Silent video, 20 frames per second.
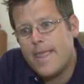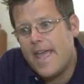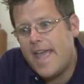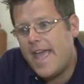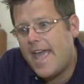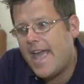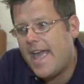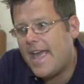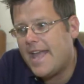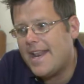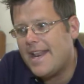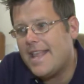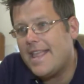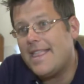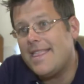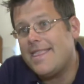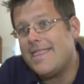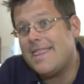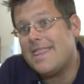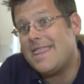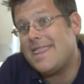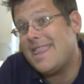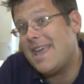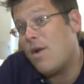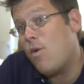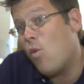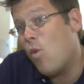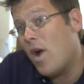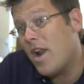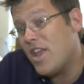And
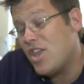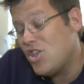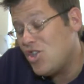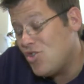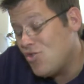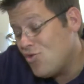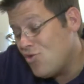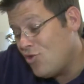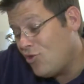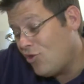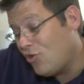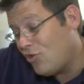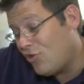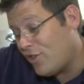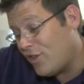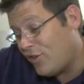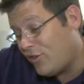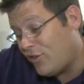they want to use the